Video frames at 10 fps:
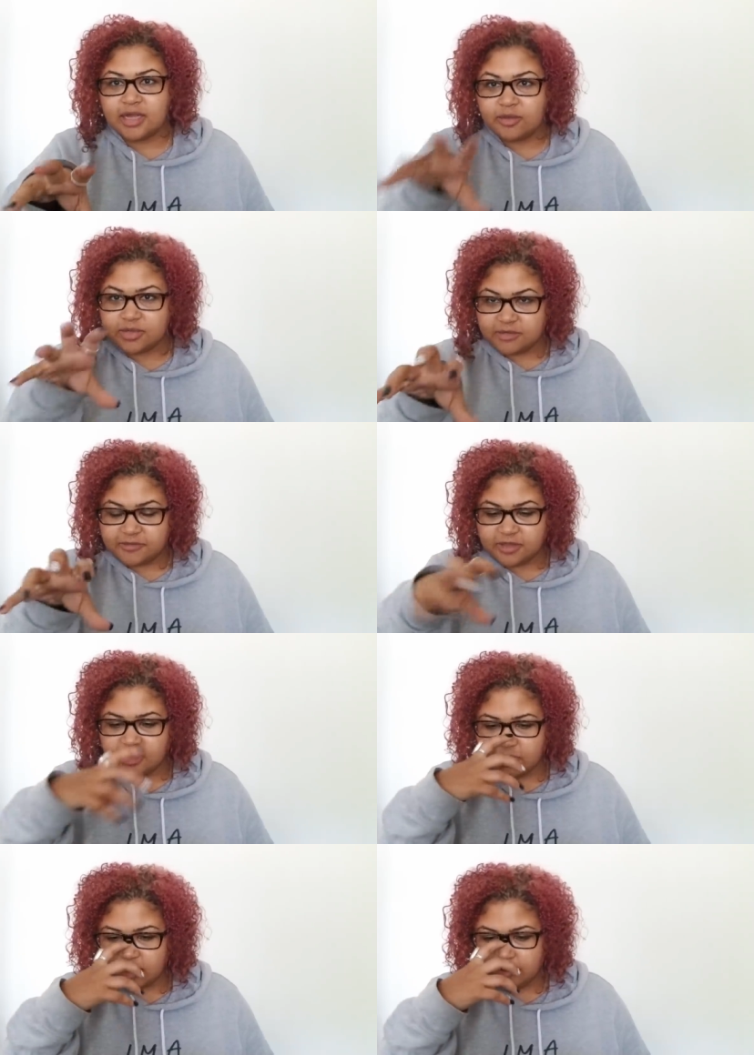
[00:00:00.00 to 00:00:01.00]
I really feel
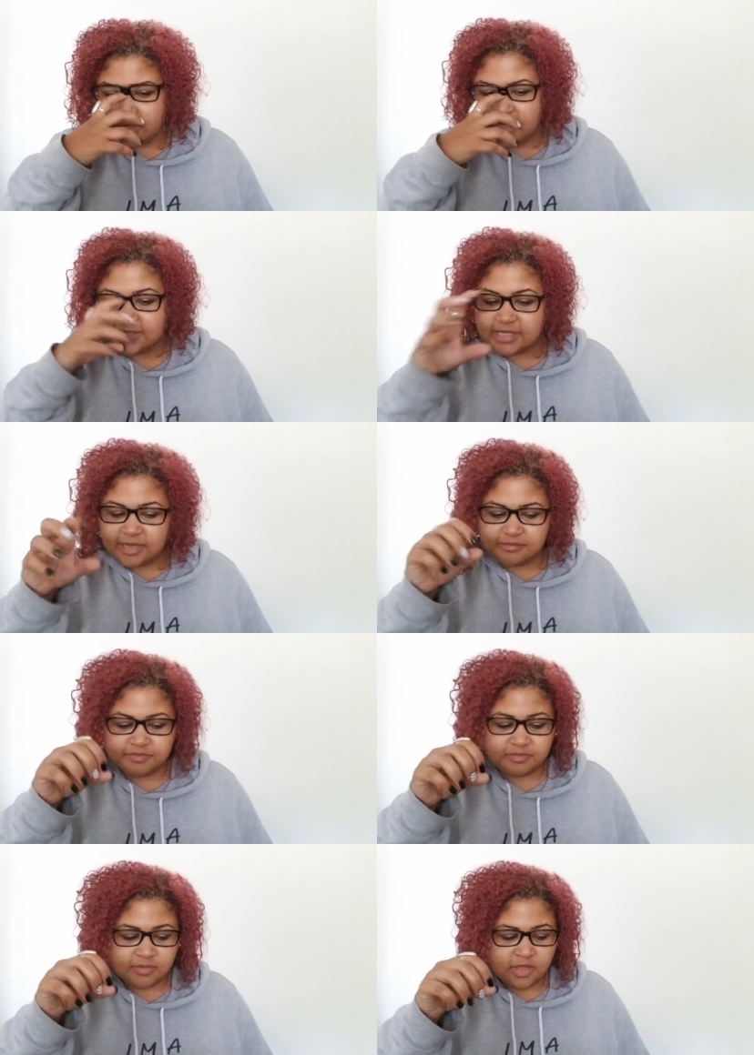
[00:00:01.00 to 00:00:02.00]
that way. But like I said,
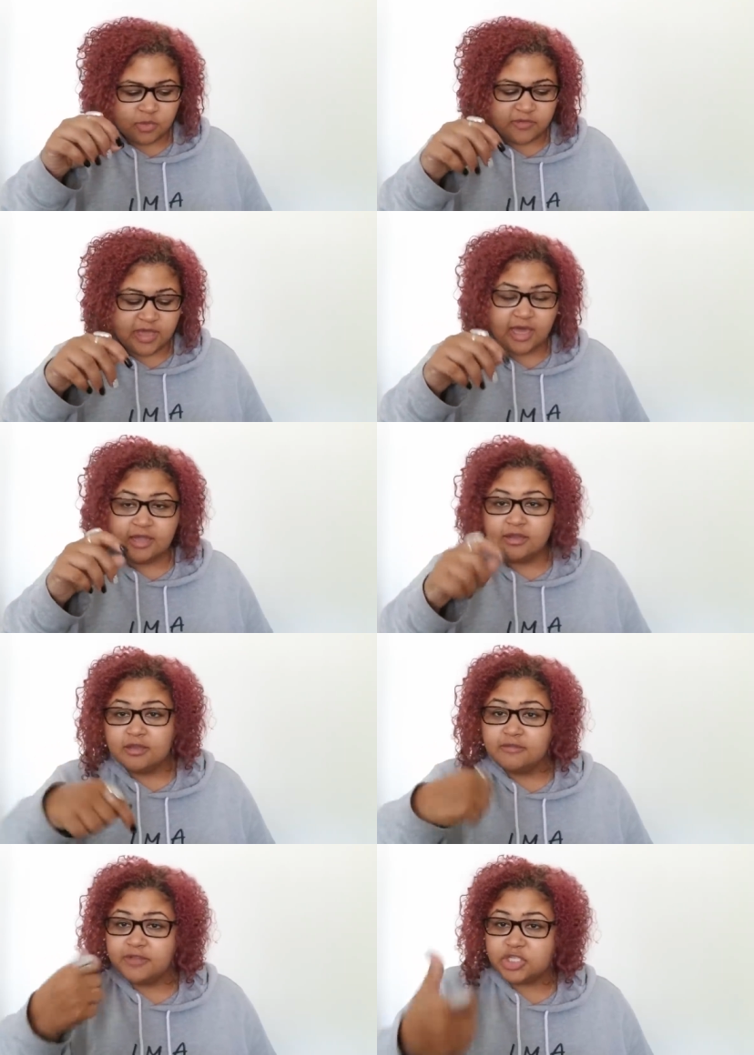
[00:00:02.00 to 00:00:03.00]
we've got
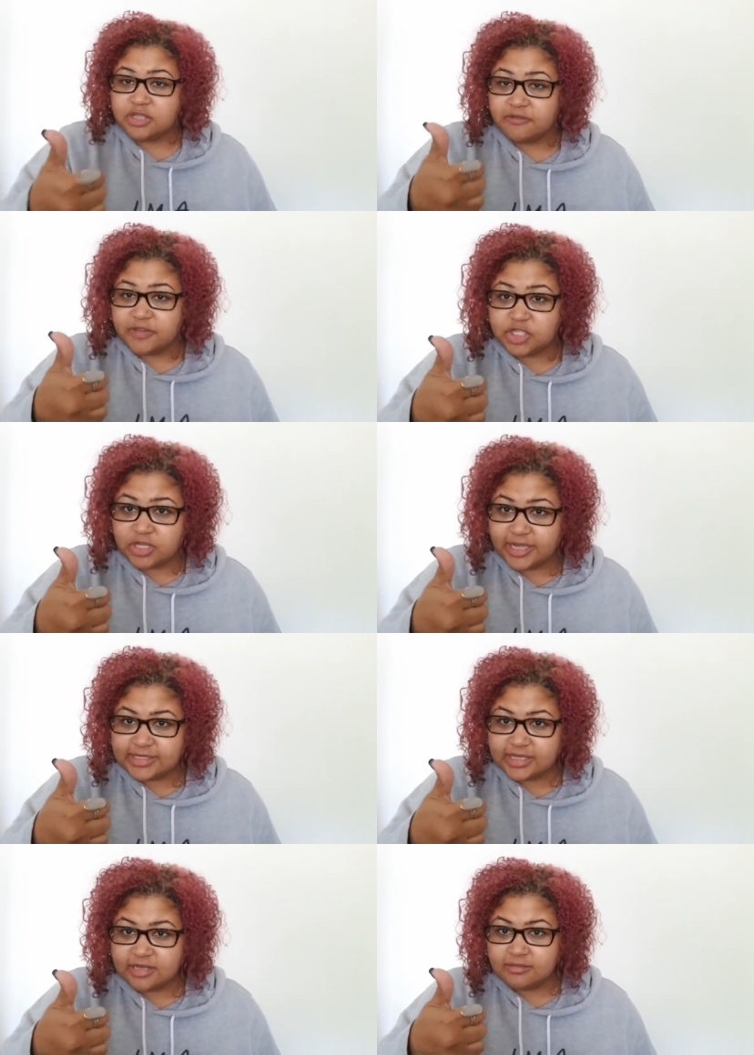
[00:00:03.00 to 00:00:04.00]
vig the
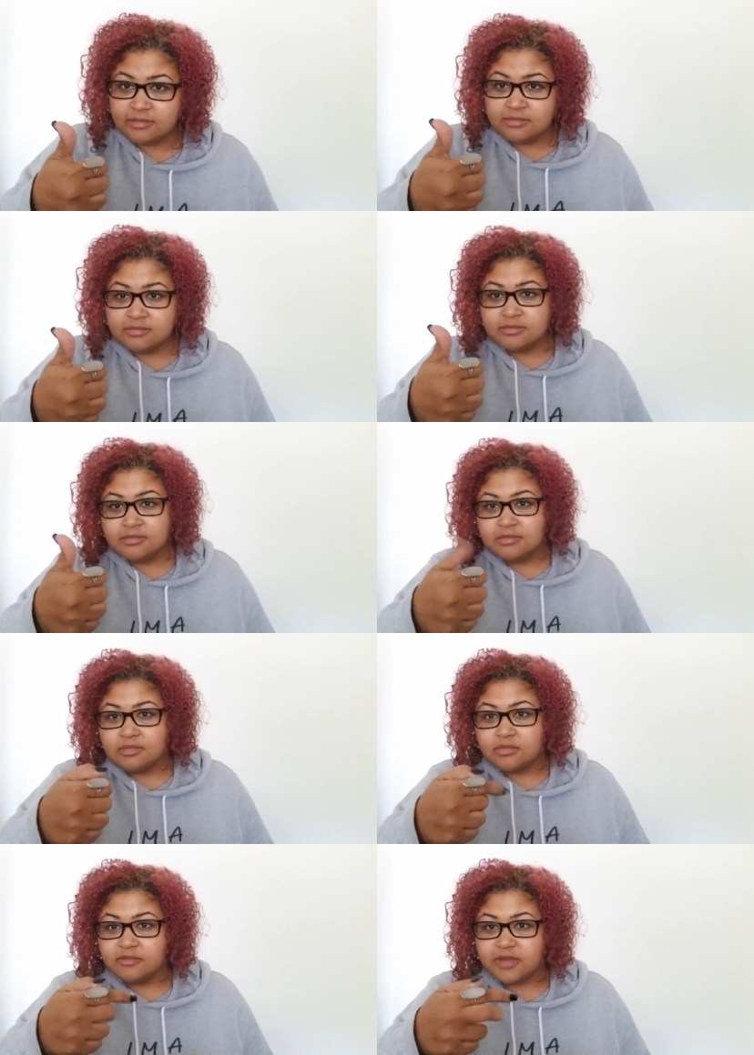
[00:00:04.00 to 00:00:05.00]
vigilante,
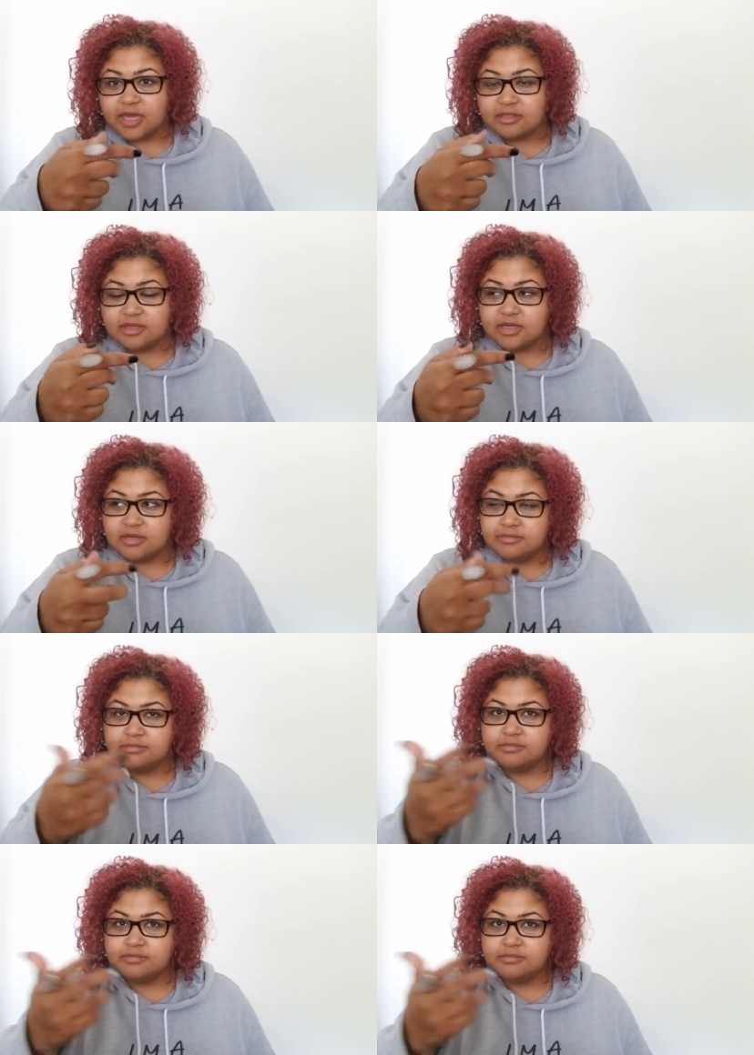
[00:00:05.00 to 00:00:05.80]
we've got the